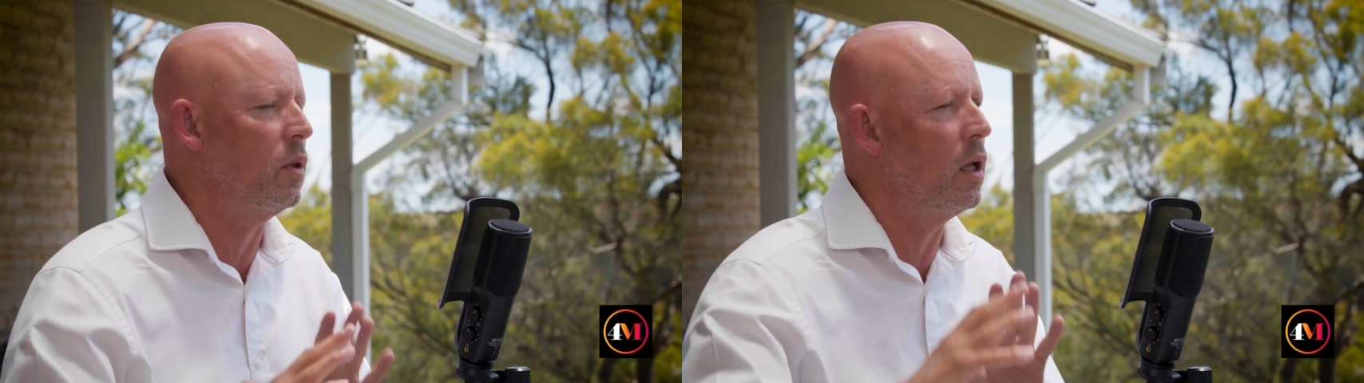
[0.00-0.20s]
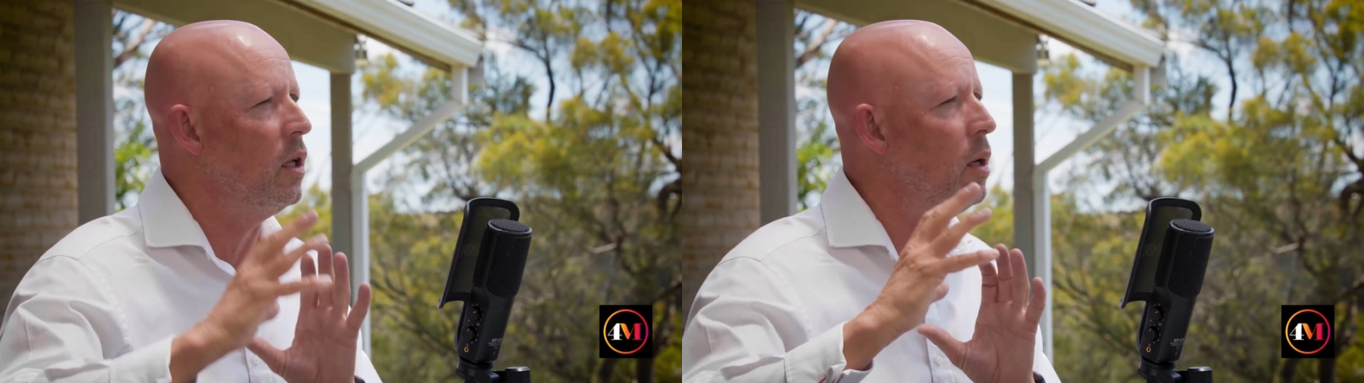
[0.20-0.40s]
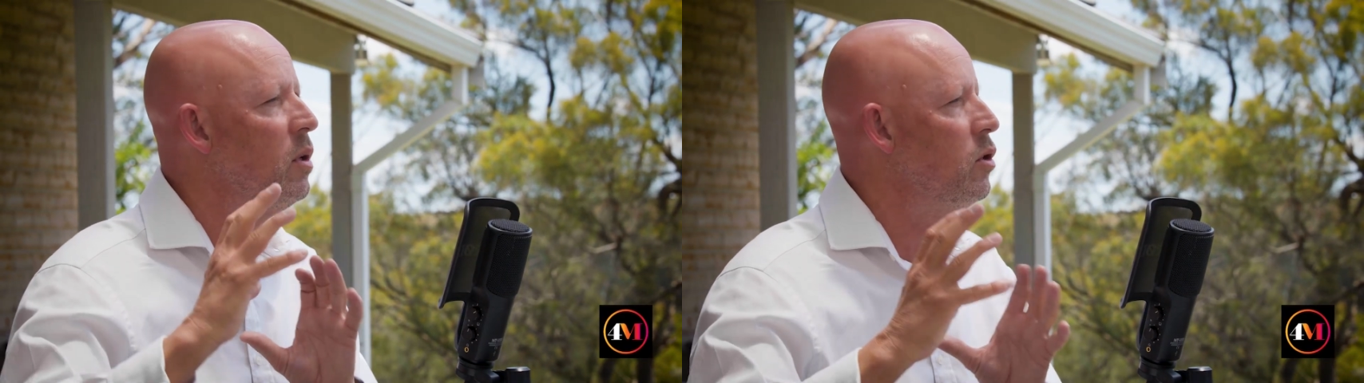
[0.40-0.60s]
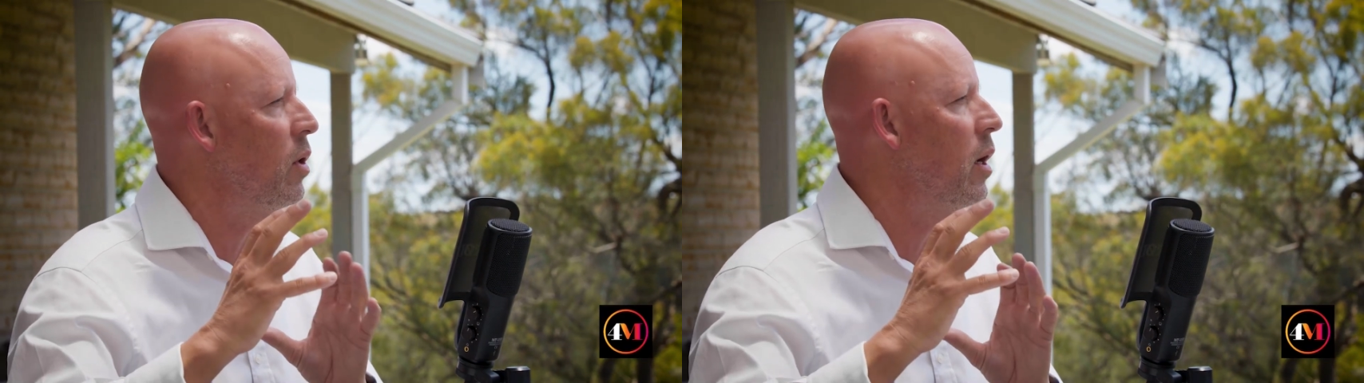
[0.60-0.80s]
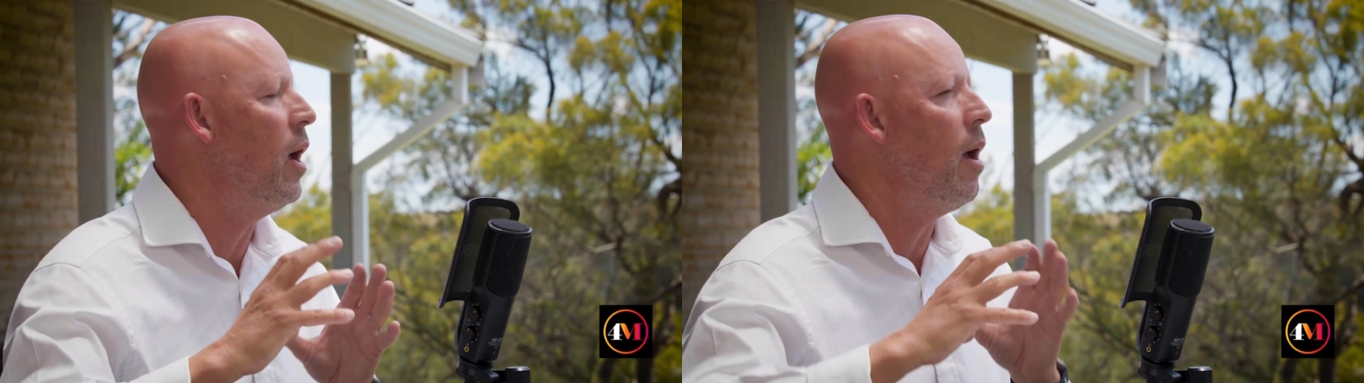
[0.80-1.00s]
then the
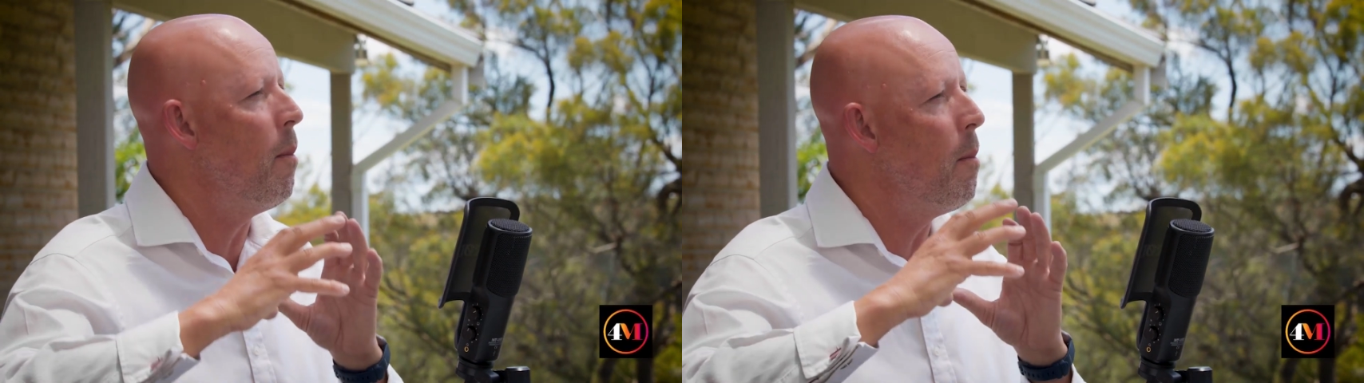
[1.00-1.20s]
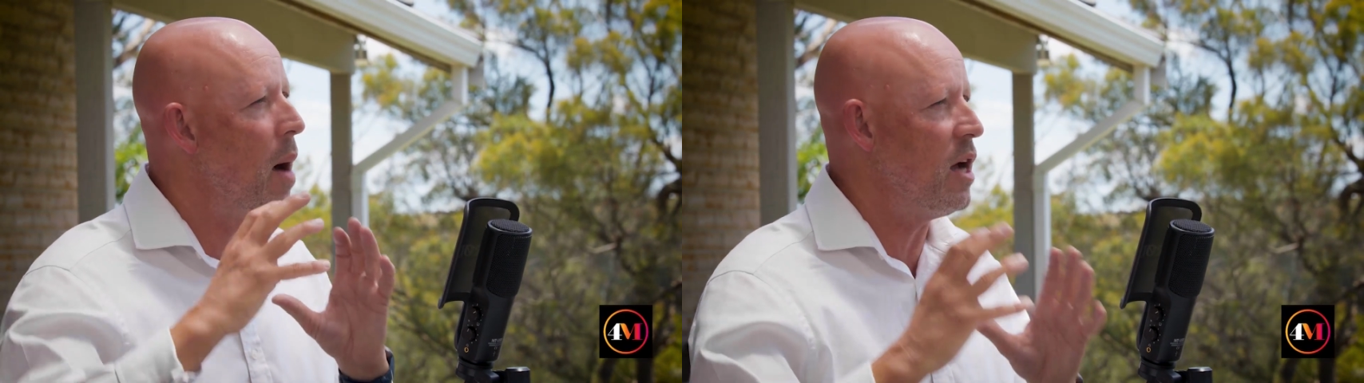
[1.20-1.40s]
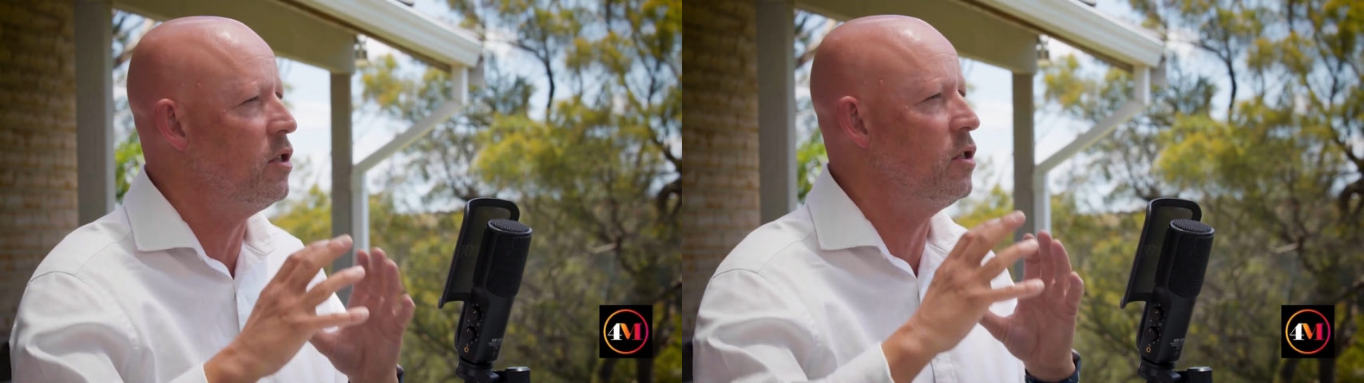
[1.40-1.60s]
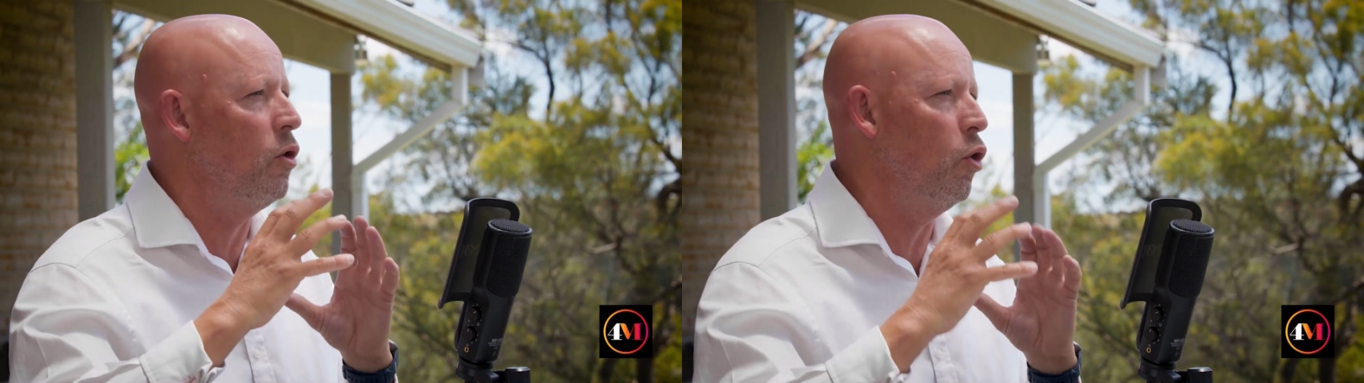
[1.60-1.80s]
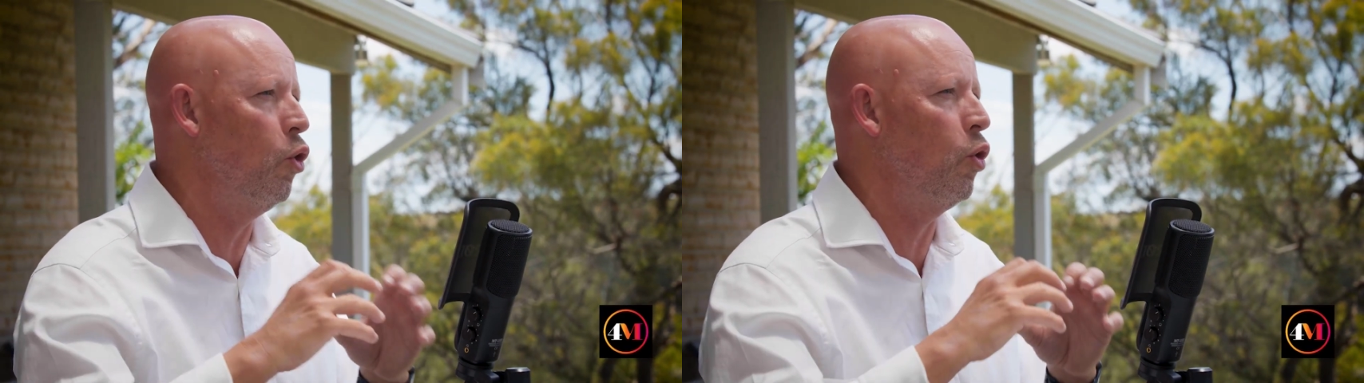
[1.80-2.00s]
imagery
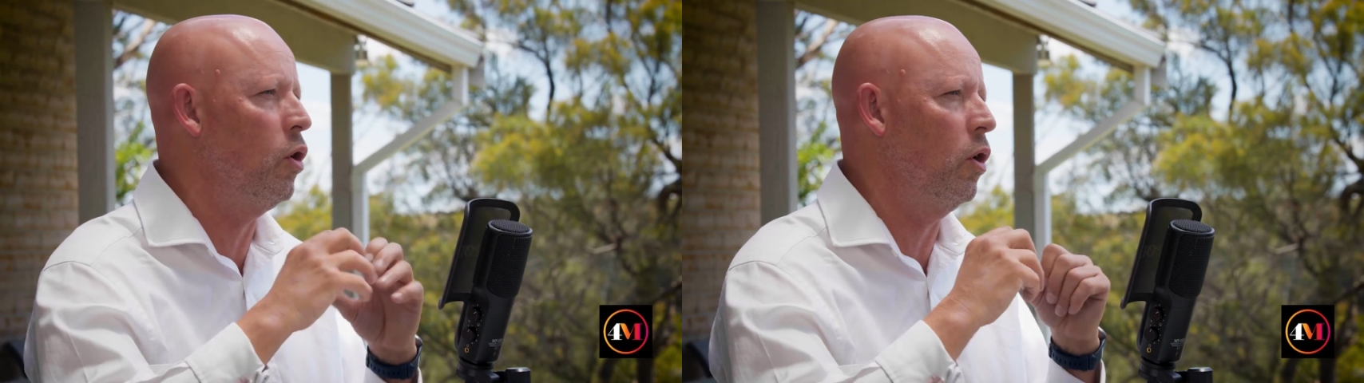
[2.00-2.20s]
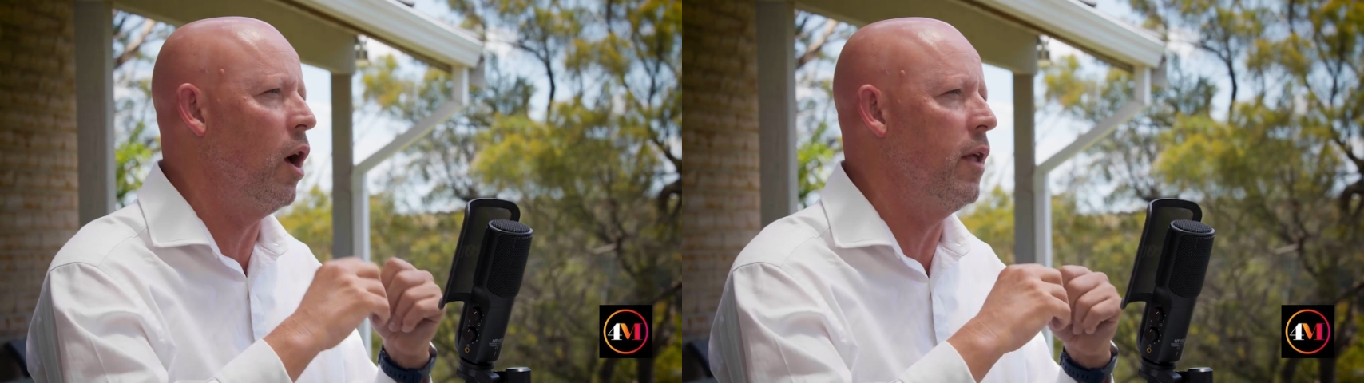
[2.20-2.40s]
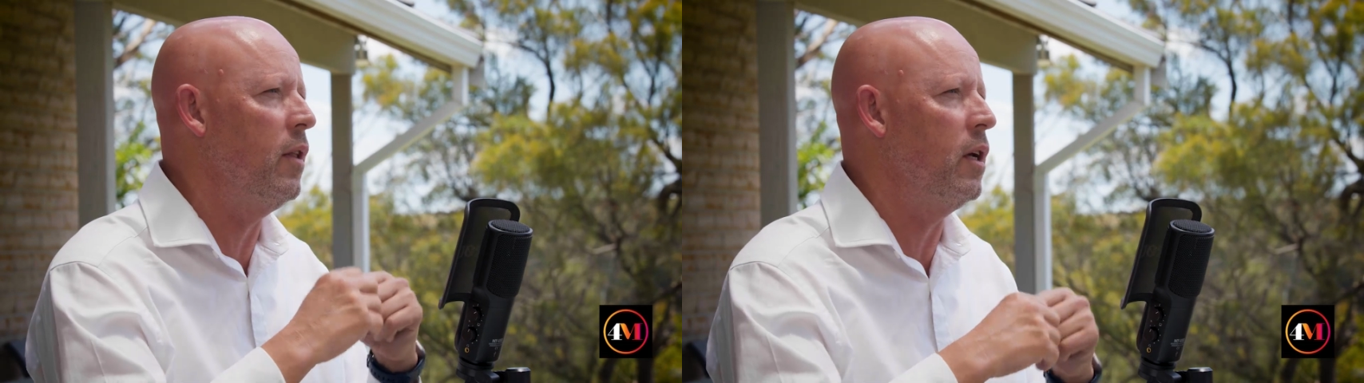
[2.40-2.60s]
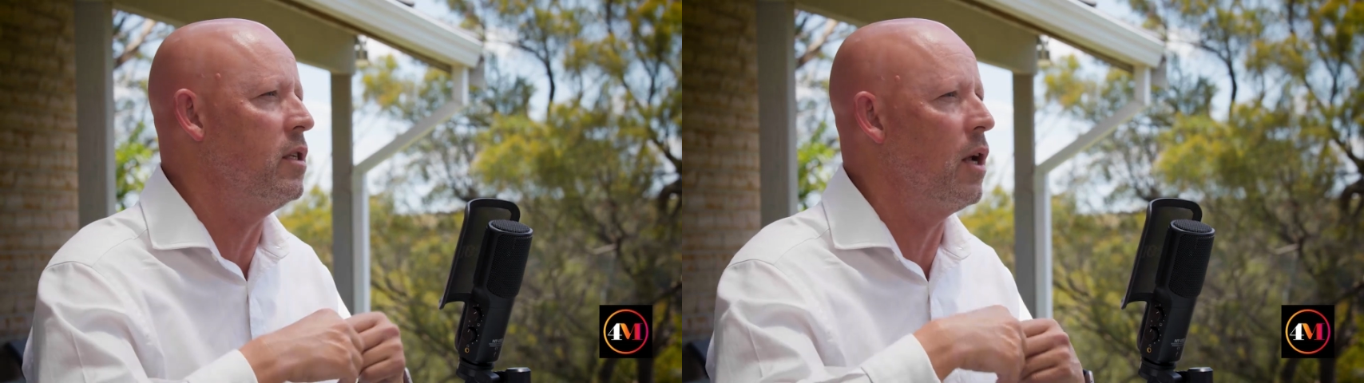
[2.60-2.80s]
must look like this.